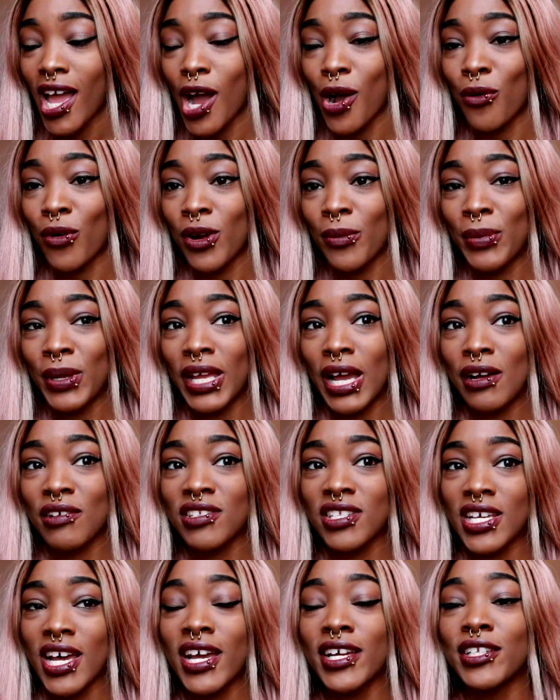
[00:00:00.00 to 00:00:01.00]
I want to be
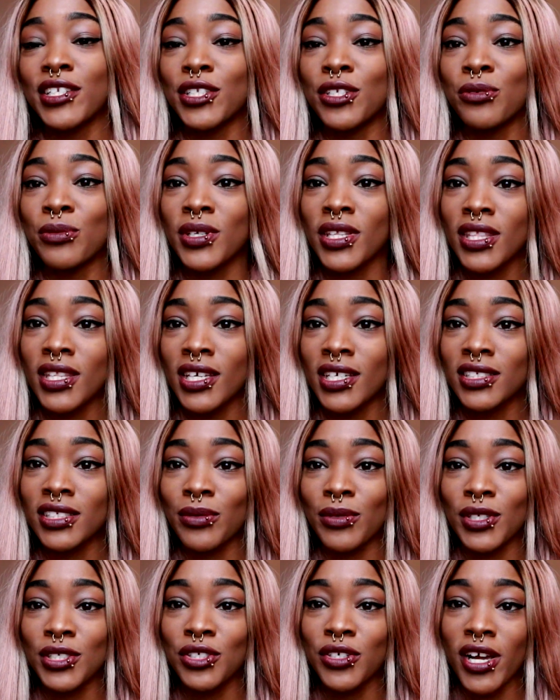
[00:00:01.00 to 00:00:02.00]
outside doing things. I
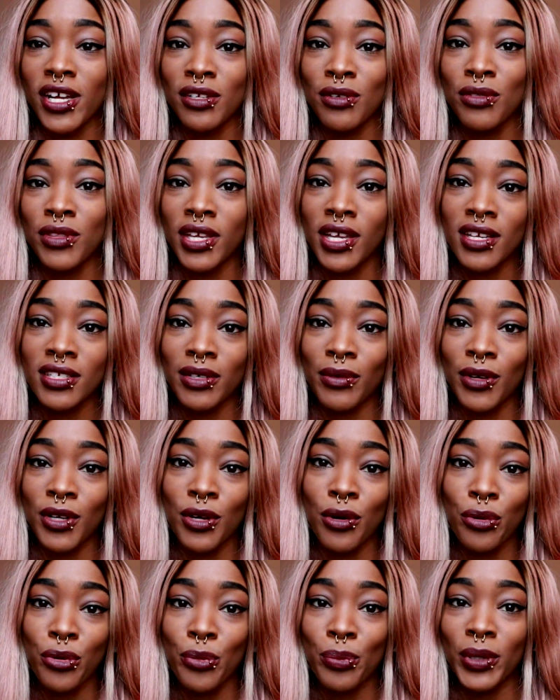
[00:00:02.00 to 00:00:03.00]
want to try new things. I want to
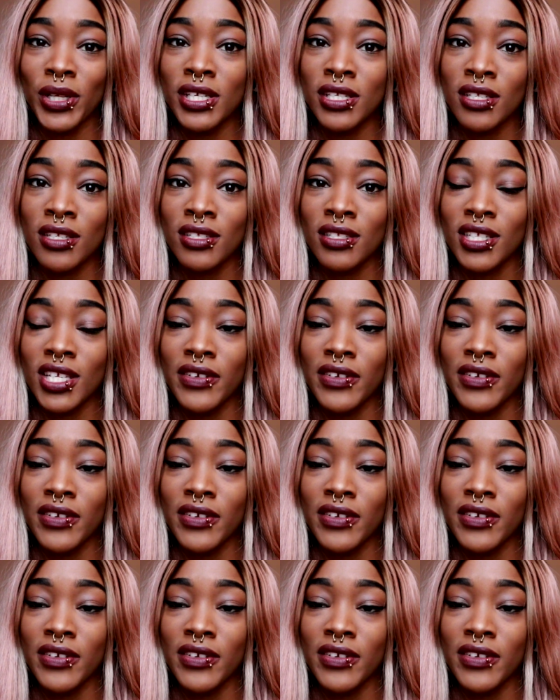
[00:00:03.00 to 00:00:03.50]
go new places.